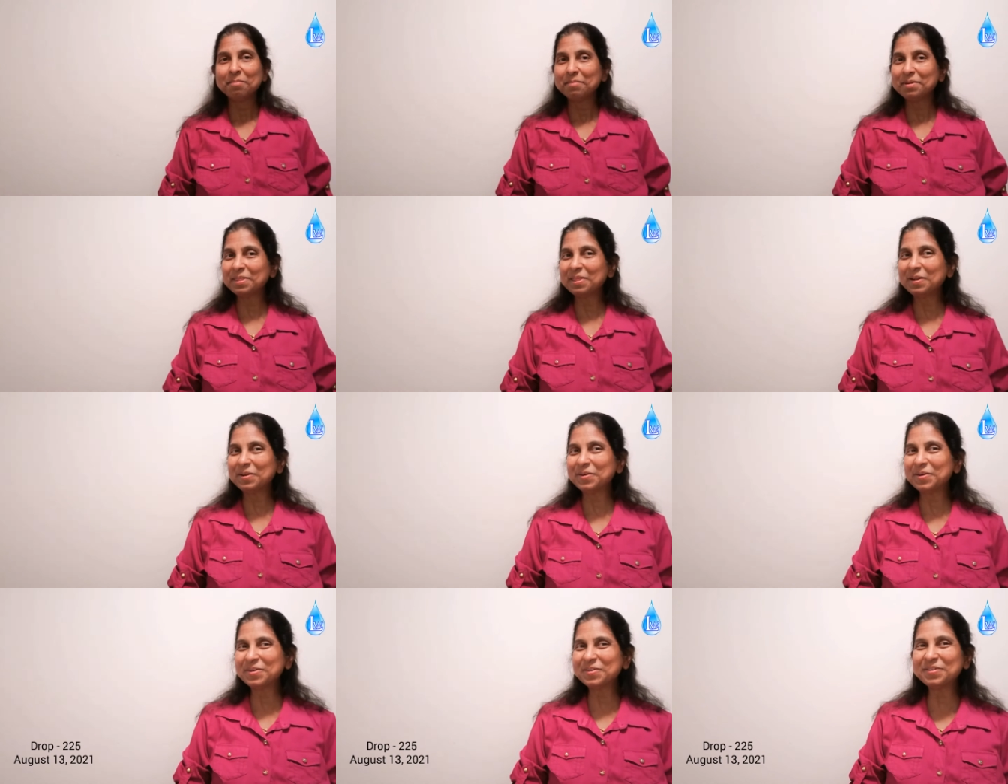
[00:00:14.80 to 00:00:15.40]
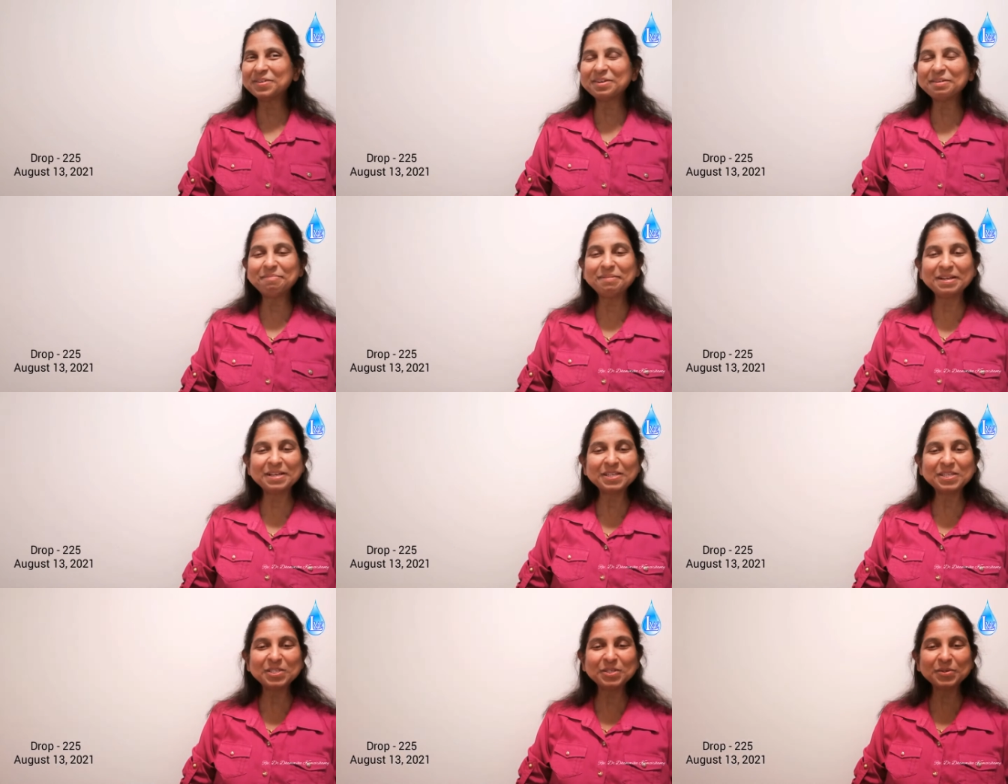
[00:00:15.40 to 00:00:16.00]
May the Lord God
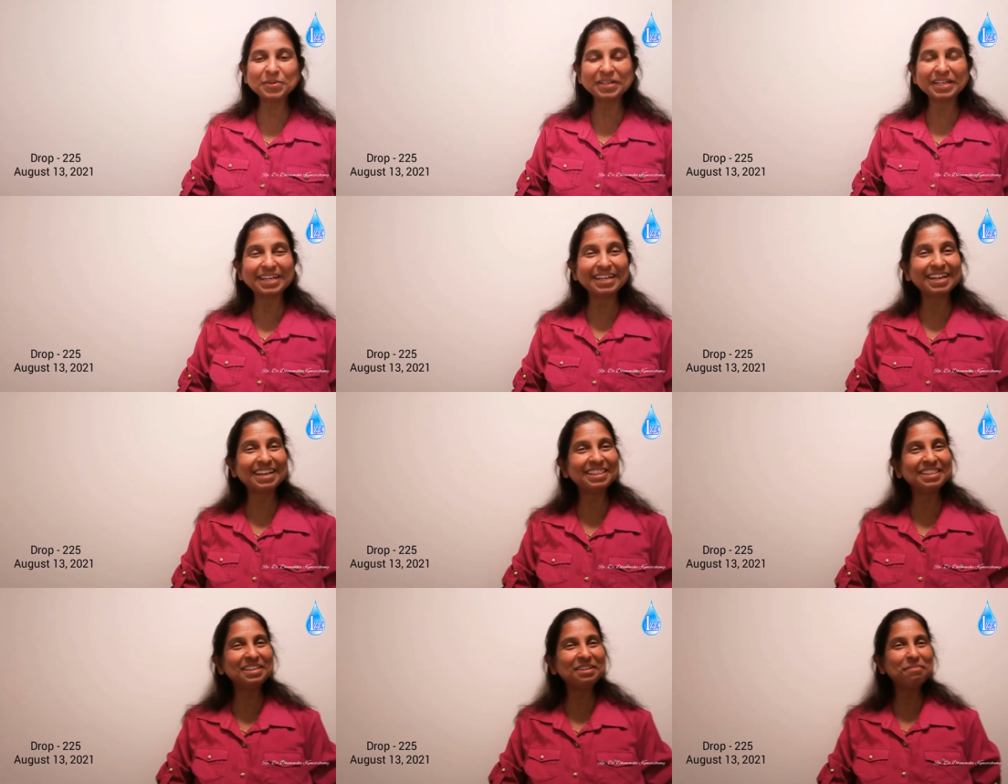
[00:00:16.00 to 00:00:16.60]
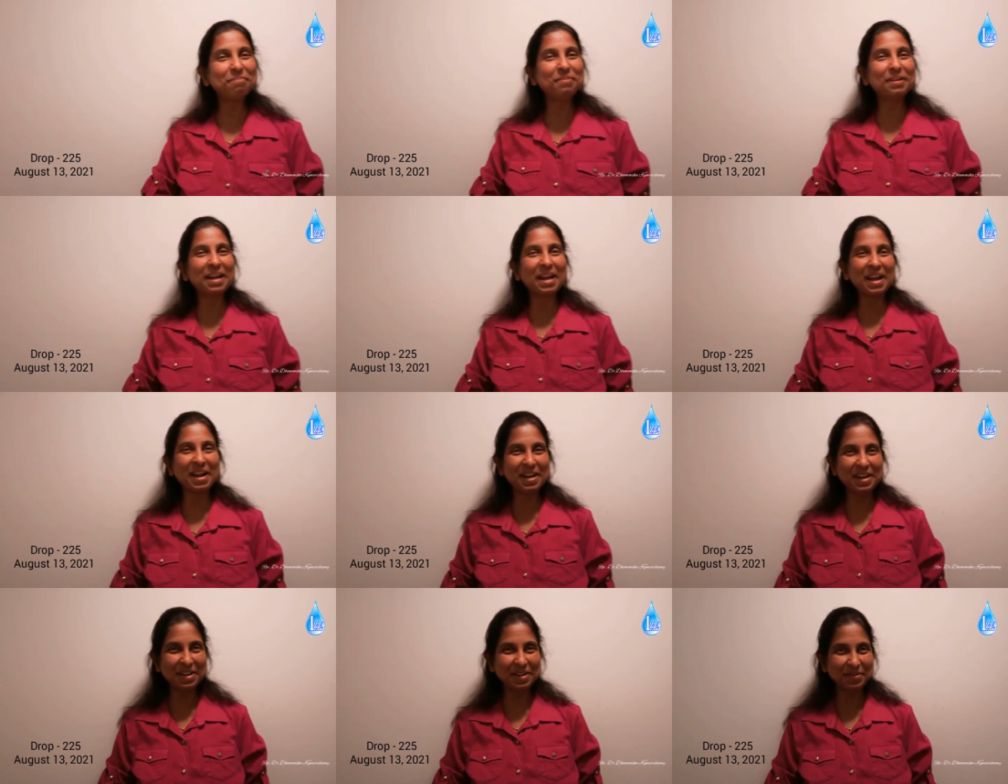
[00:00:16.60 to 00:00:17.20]
bless you. Another
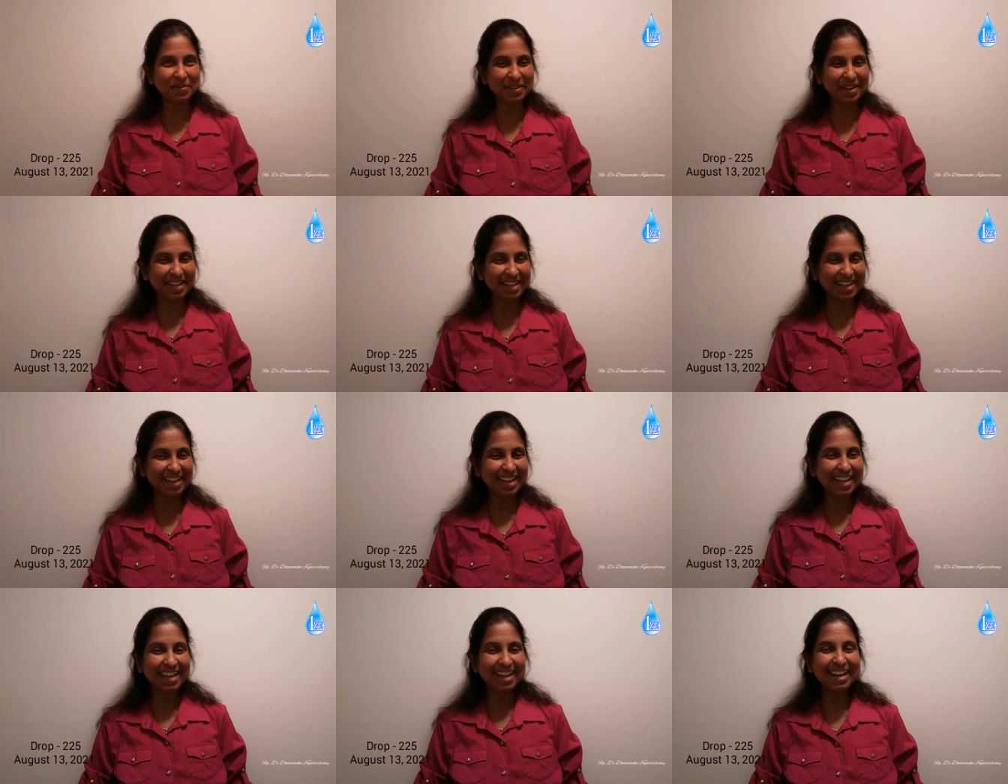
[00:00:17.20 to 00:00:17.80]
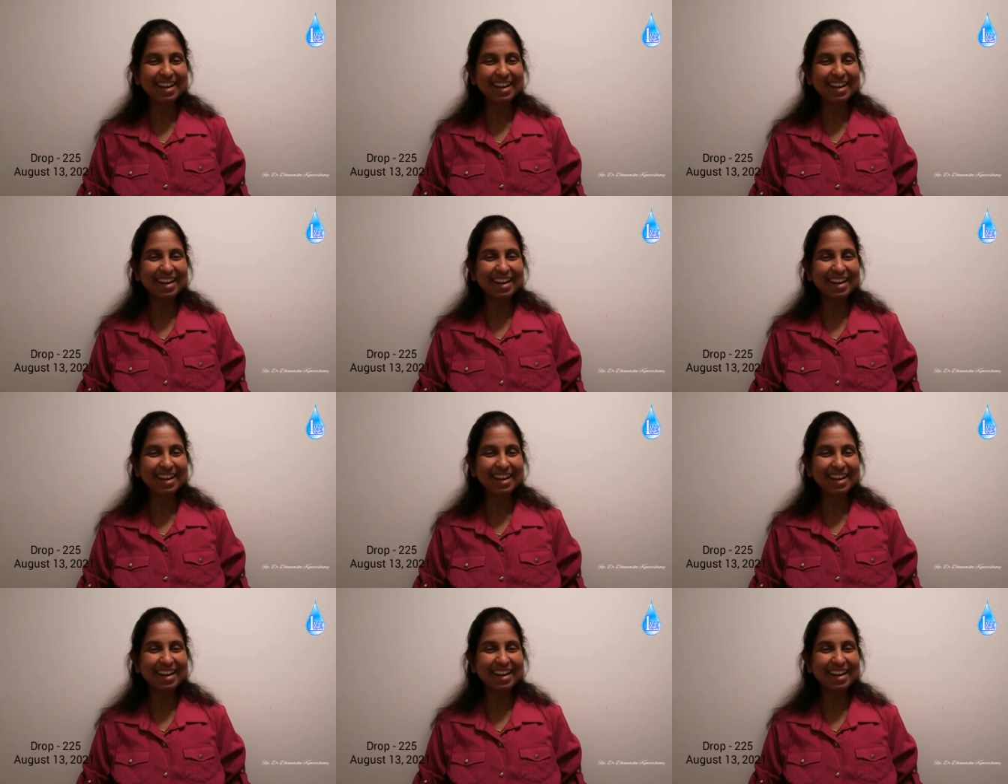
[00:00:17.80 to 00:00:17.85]
brand new day.